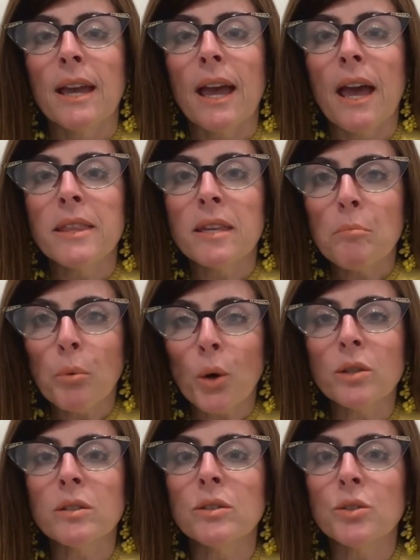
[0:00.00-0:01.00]
And the
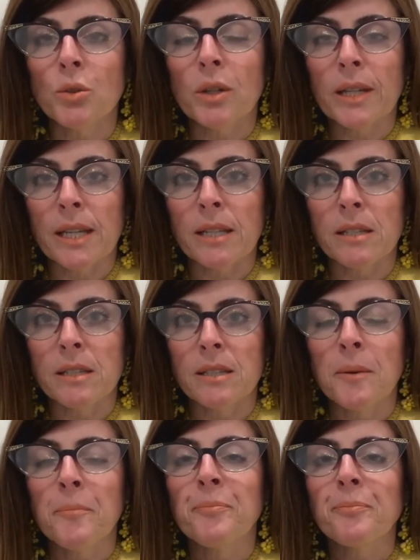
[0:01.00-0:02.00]
important tool
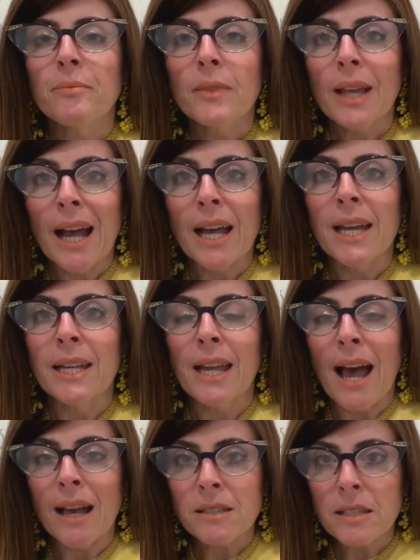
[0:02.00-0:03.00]
is, and
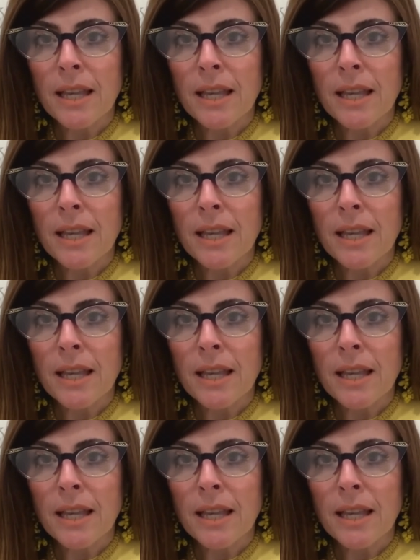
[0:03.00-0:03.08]
ask